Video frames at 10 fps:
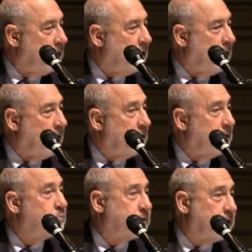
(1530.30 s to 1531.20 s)
Uh,
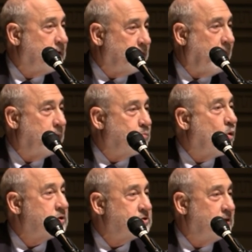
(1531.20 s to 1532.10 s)
in particular, they have
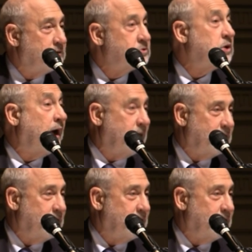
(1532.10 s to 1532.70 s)
porcelain, China.